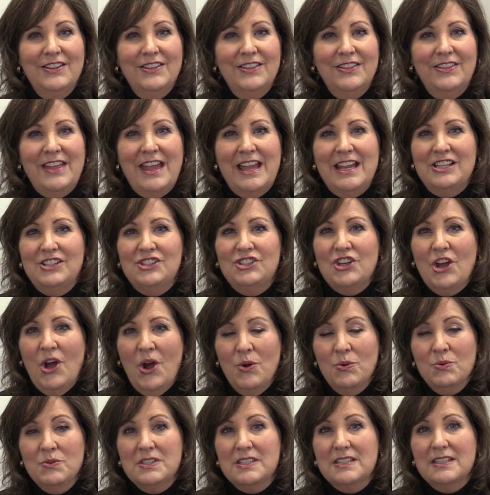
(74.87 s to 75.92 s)
they
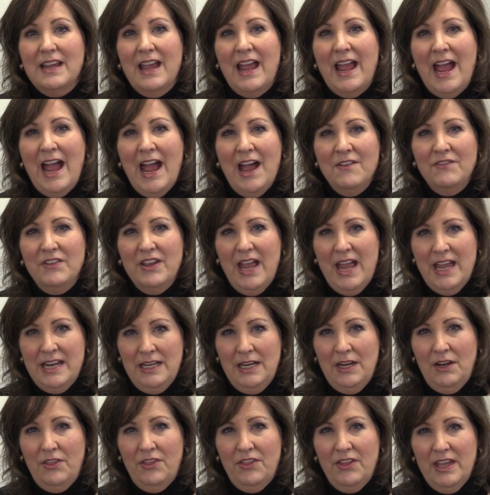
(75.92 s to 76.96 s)
don't have
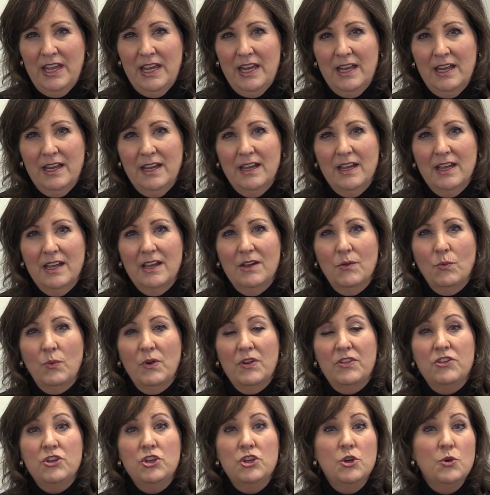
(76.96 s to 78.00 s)
anything
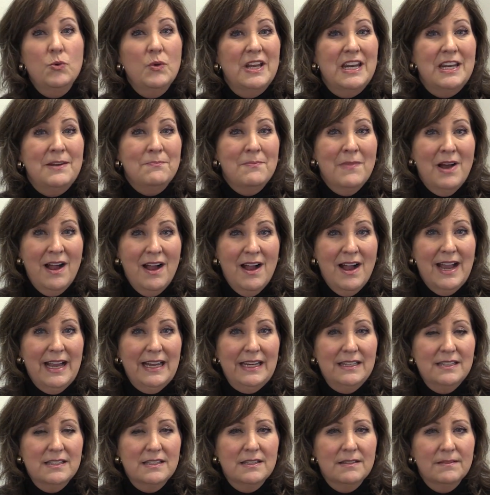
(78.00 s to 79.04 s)
with you in
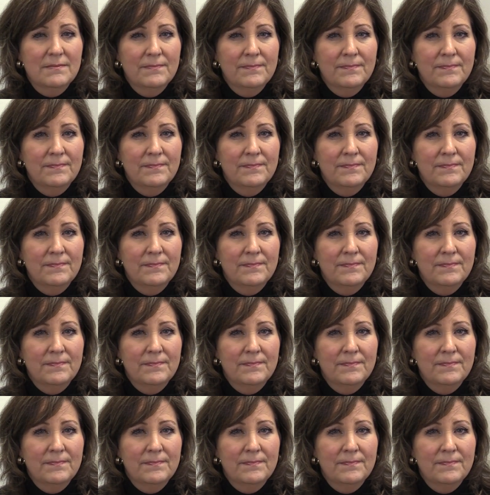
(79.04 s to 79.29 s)
mind.